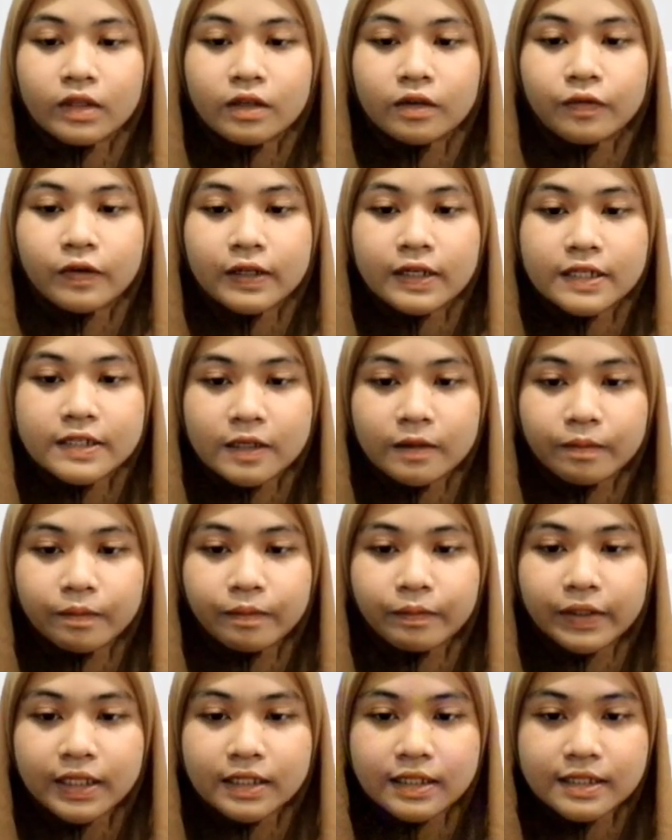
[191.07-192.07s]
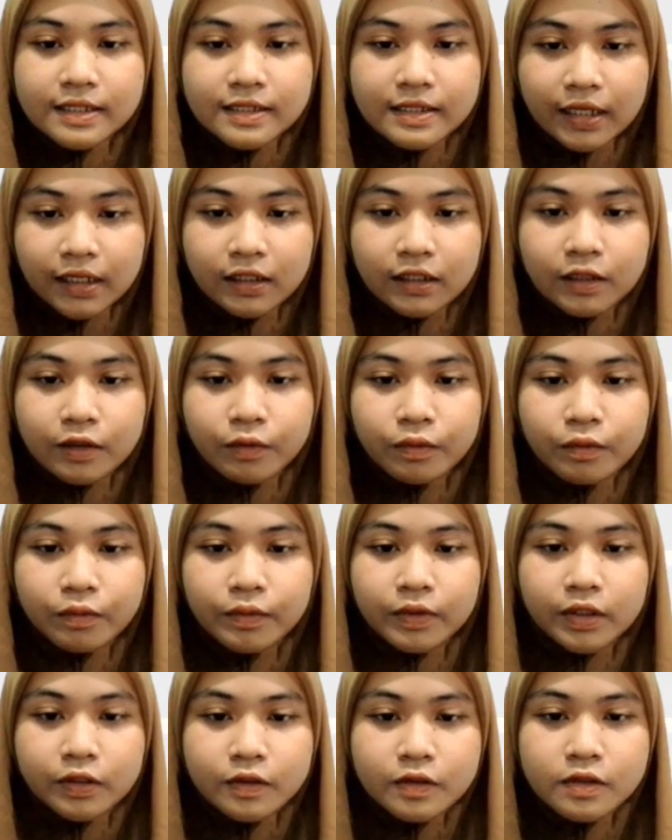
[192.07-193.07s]
For the sampling design,
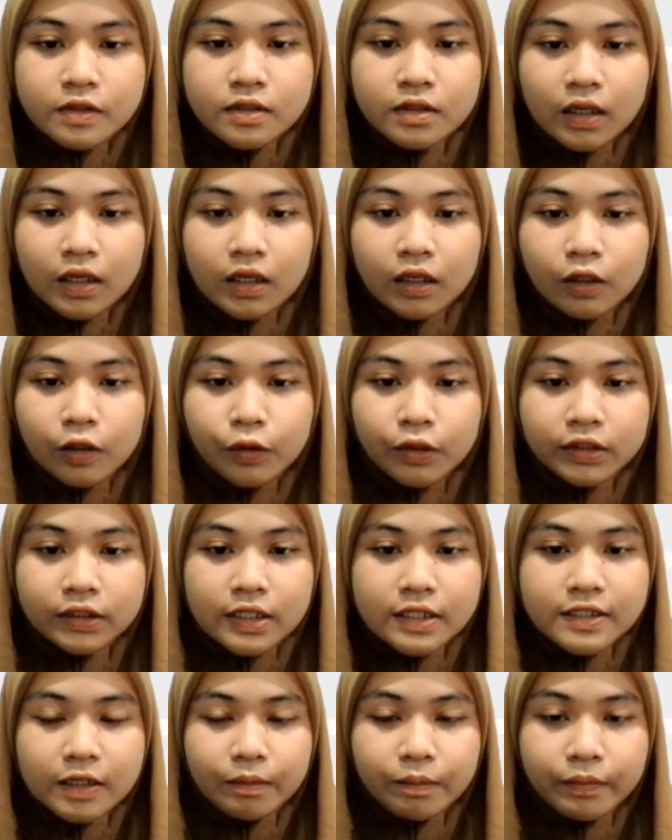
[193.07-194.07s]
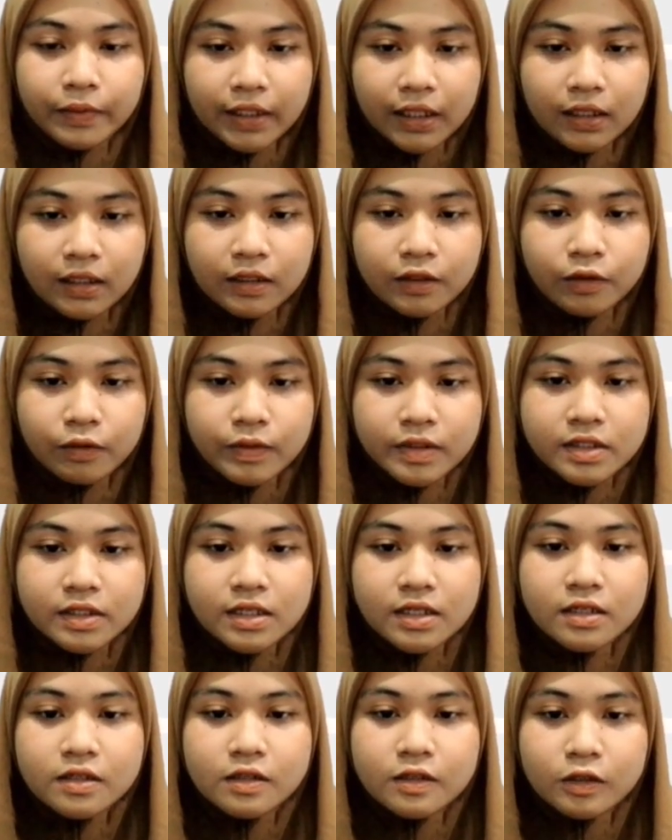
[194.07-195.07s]
we use quota sampling, which
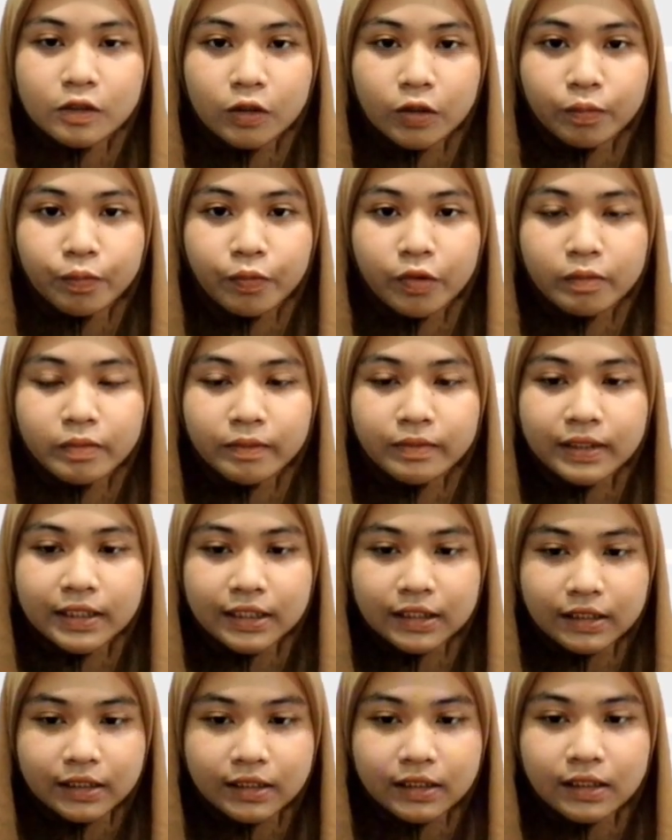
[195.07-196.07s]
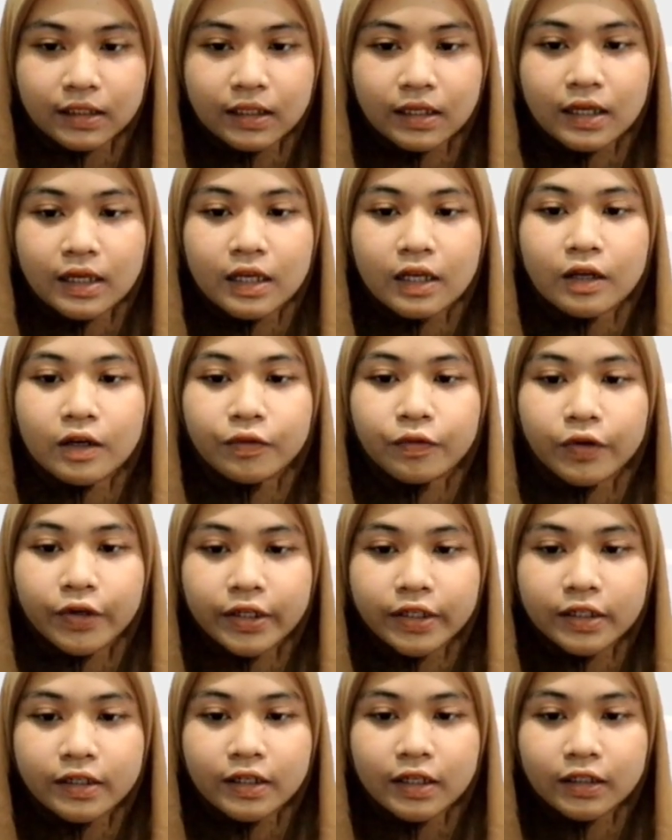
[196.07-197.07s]
is non-probability. For
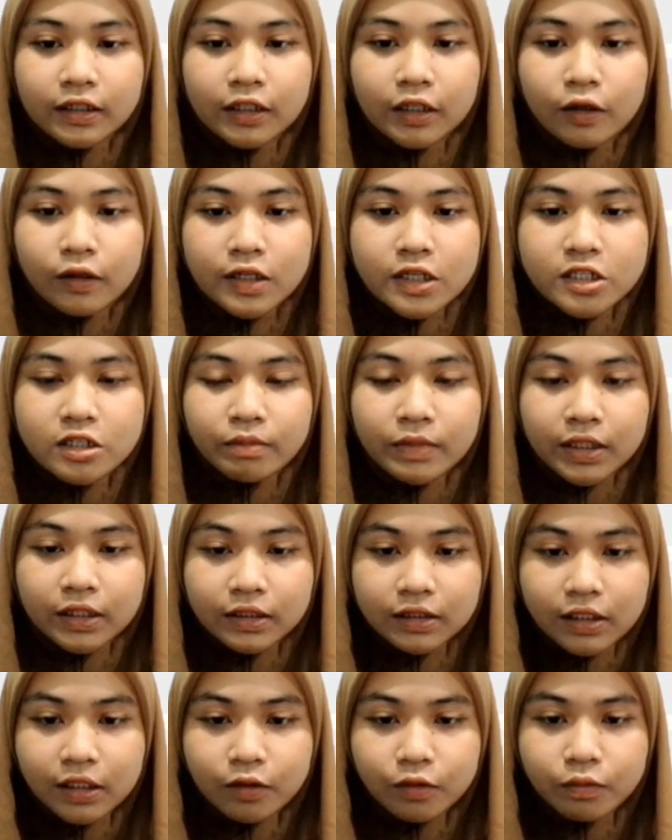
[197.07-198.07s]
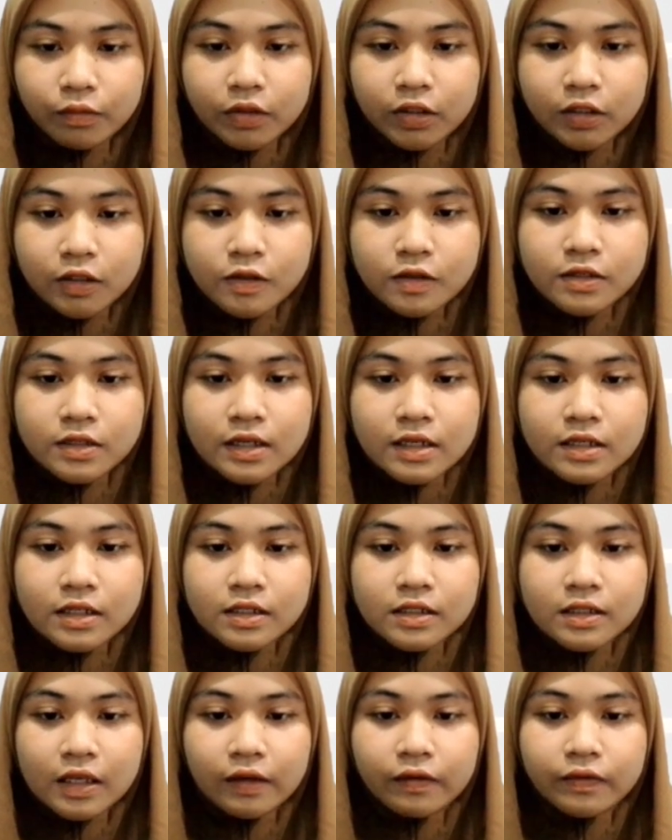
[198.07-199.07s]
the data collection method, we use
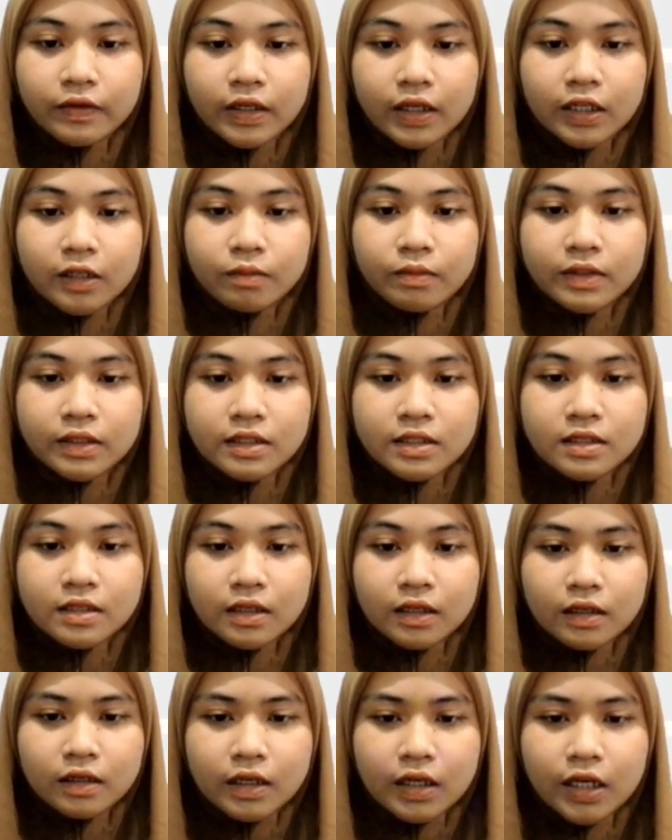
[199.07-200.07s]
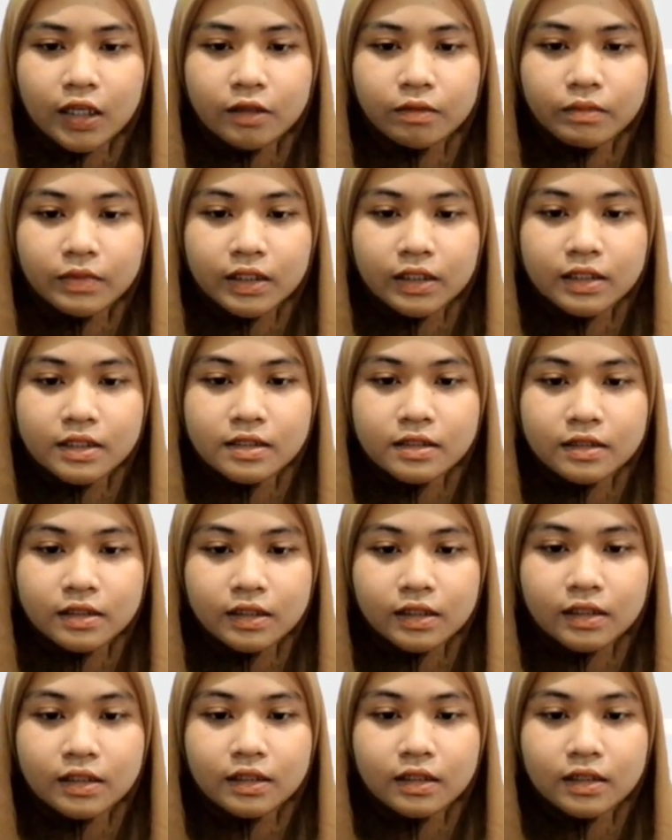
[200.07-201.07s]

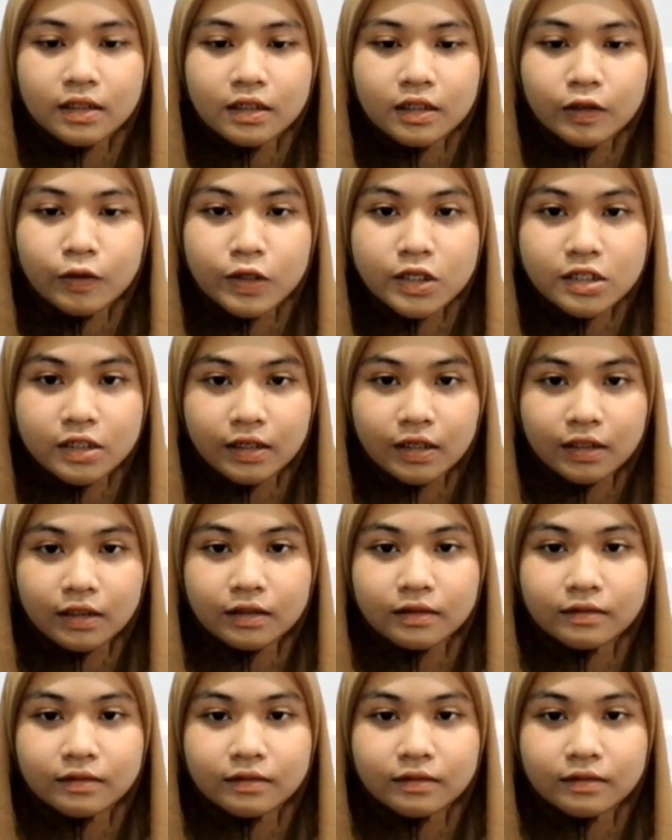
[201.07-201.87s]
self-administered questionnaire.